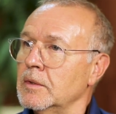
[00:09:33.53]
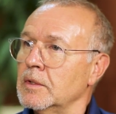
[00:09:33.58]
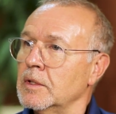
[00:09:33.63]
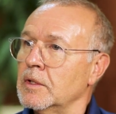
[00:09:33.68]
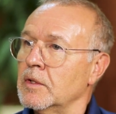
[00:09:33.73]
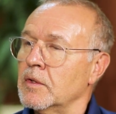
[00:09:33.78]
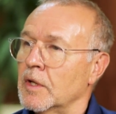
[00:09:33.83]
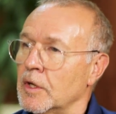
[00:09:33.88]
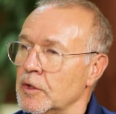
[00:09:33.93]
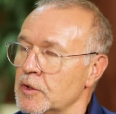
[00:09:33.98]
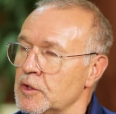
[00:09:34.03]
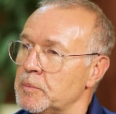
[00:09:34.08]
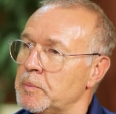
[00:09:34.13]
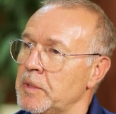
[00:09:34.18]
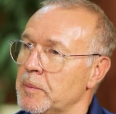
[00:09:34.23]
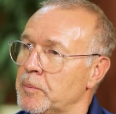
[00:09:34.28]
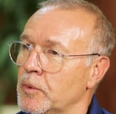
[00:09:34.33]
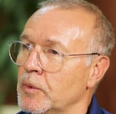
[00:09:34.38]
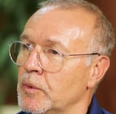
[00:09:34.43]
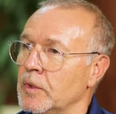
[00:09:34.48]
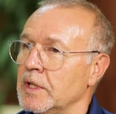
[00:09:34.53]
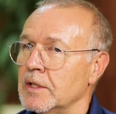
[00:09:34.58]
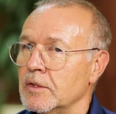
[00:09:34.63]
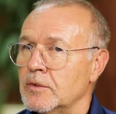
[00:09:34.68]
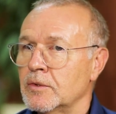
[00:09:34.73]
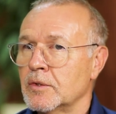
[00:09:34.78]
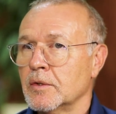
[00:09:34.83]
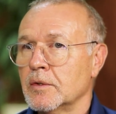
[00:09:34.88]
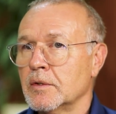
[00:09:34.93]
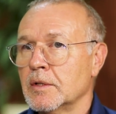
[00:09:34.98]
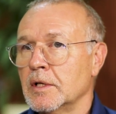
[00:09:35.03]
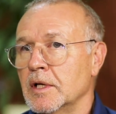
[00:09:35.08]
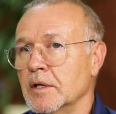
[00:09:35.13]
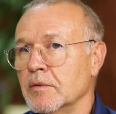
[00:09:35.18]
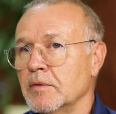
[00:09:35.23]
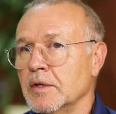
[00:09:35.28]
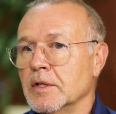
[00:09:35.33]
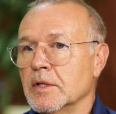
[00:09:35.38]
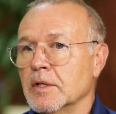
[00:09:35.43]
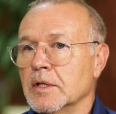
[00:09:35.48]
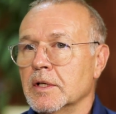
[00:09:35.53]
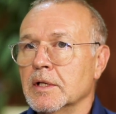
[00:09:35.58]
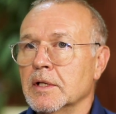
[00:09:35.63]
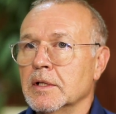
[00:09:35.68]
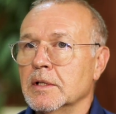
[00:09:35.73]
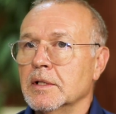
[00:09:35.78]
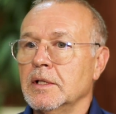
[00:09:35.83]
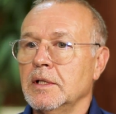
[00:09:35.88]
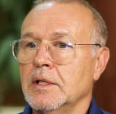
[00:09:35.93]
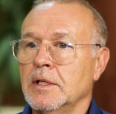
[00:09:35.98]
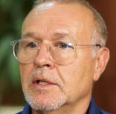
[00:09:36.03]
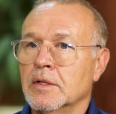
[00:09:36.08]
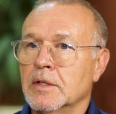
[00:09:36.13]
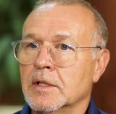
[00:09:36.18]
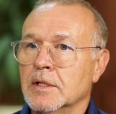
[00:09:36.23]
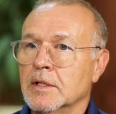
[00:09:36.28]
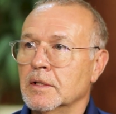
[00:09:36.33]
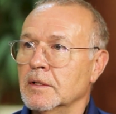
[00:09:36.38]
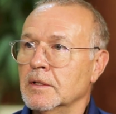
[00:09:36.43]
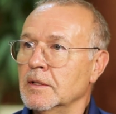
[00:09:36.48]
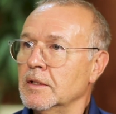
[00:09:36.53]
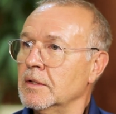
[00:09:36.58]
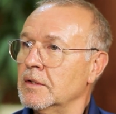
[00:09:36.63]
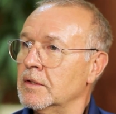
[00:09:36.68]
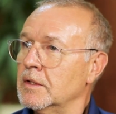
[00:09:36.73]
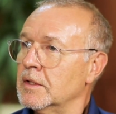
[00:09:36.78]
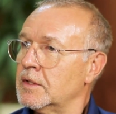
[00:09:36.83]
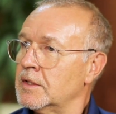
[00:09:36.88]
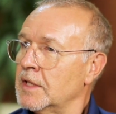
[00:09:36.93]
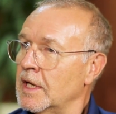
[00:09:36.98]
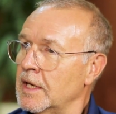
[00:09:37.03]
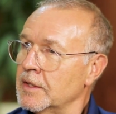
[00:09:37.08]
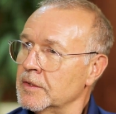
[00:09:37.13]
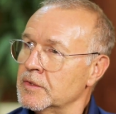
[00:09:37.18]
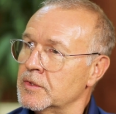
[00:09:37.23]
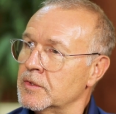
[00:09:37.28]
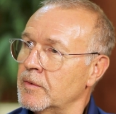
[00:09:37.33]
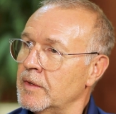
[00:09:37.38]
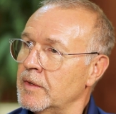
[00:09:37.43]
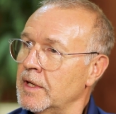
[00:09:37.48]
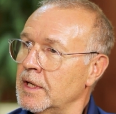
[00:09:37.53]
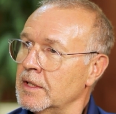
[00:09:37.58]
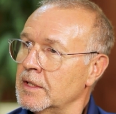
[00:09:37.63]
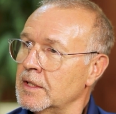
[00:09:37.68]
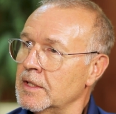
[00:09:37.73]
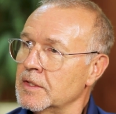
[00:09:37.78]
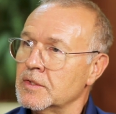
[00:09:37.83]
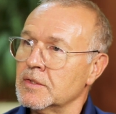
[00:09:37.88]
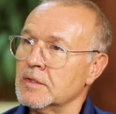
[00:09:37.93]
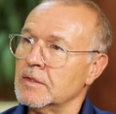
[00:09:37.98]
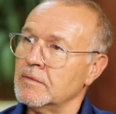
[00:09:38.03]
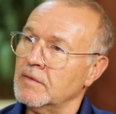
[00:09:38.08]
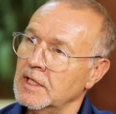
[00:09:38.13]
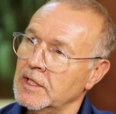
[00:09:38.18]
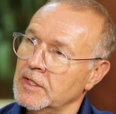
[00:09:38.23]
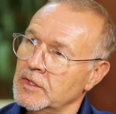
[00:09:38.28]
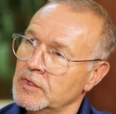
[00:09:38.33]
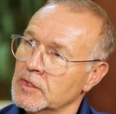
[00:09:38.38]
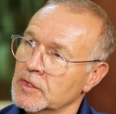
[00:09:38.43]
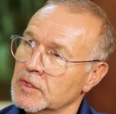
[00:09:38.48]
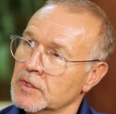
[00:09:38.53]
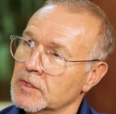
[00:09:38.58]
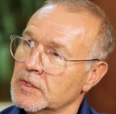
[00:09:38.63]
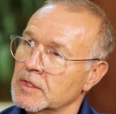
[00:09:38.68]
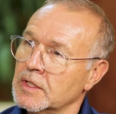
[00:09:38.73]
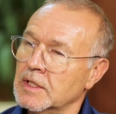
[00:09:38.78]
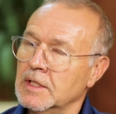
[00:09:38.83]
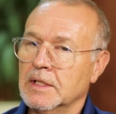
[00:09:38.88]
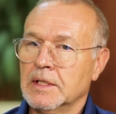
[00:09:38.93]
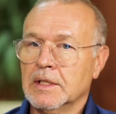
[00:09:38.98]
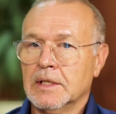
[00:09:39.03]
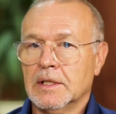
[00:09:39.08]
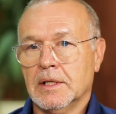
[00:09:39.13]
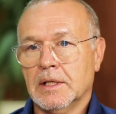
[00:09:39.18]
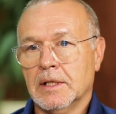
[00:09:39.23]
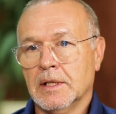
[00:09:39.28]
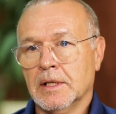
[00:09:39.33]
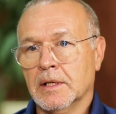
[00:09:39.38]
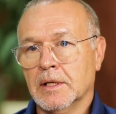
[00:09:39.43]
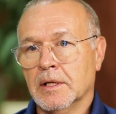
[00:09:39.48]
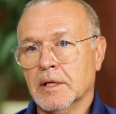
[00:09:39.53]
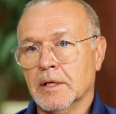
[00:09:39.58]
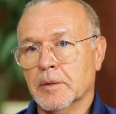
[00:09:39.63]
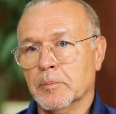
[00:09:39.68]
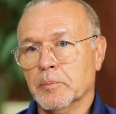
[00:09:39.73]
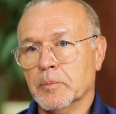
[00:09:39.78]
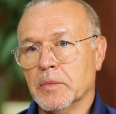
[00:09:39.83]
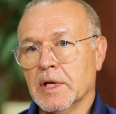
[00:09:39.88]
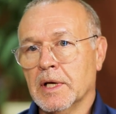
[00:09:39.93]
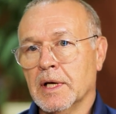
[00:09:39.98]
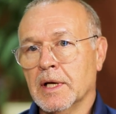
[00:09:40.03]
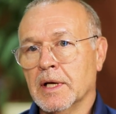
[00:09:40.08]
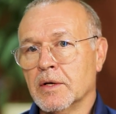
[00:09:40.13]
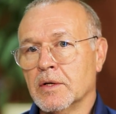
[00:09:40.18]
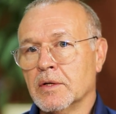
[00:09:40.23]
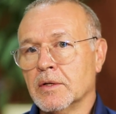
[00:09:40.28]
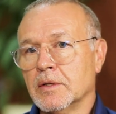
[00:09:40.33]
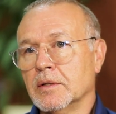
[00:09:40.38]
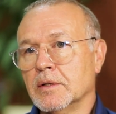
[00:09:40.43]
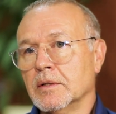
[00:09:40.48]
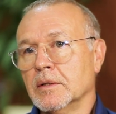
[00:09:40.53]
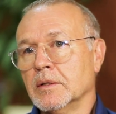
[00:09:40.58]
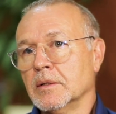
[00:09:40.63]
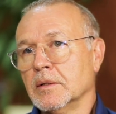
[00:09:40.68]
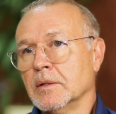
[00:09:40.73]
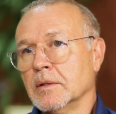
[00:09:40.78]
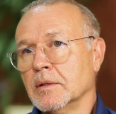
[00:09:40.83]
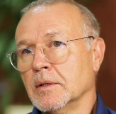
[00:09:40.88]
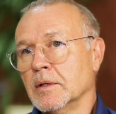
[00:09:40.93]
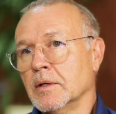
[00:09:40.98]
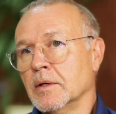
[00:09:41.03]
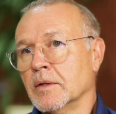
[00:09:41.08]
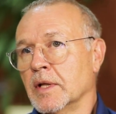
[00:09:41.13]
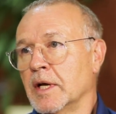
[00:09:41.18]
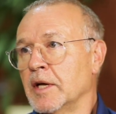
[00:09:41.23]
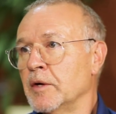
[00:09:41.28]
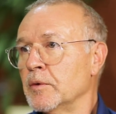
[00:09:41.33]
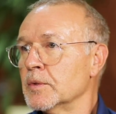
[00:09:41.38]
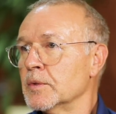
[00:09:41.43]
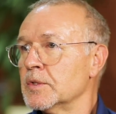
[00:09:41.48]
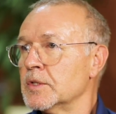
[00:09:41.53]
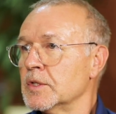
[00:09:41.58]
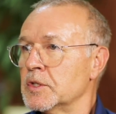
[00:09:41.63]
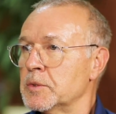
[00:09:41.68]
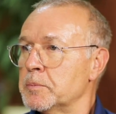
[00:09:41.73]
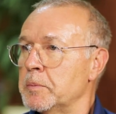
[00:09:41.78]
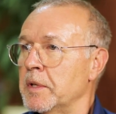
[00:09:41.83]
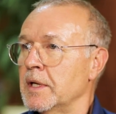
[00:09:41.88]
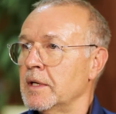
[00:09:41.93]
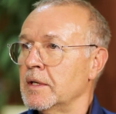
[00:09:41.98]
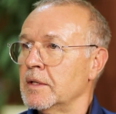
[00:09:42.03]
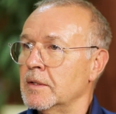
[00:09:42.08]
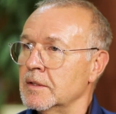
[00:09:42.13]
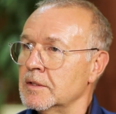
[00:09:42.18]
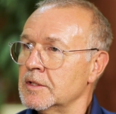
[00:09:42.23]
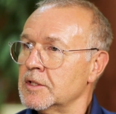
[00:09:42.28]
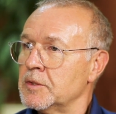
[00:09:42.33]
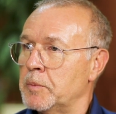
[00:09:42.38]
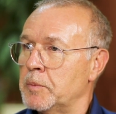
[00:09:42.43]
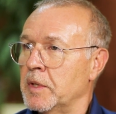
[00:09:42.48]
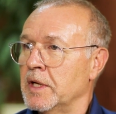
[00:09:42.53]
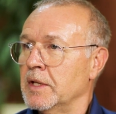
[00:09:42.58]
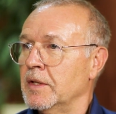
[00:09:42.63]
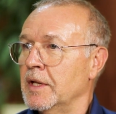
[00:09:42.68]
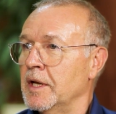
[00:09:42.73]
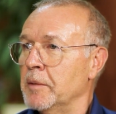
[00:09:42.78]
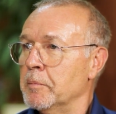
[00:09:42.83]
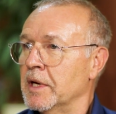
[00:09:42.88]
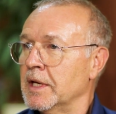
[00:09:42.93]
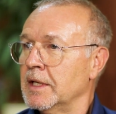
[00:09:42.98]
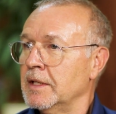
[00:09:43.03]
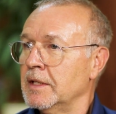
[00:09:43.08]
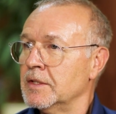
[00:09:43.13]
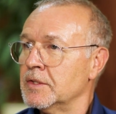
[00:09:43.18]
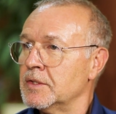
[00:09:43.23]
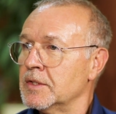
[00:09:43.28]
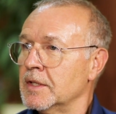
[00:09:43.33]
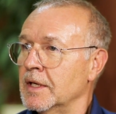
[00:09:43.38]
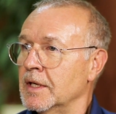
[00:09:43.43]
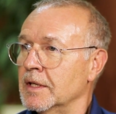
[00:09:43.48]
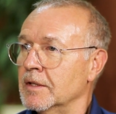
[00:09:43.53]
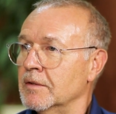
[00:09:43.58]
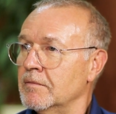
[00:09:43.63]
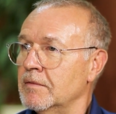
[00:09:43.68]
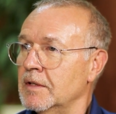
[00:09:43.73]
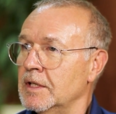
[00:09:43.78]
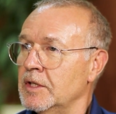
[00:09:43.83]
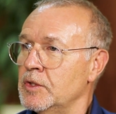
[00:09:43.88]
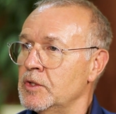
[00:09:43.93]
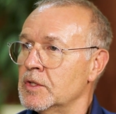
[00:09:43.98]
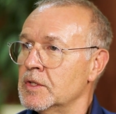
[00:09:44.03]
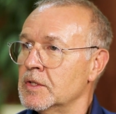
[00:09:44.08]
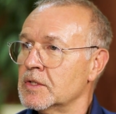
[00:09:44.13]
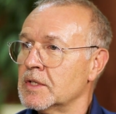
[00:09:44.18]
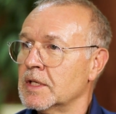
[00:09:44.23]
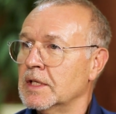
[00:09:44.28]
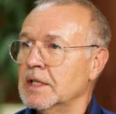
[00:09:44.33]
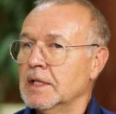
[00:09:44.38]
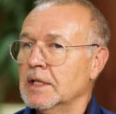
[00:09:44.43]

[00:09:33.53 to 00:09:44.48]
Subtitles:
those people in turn live in the towns around us, the villages, and they also spend their money inside the villages,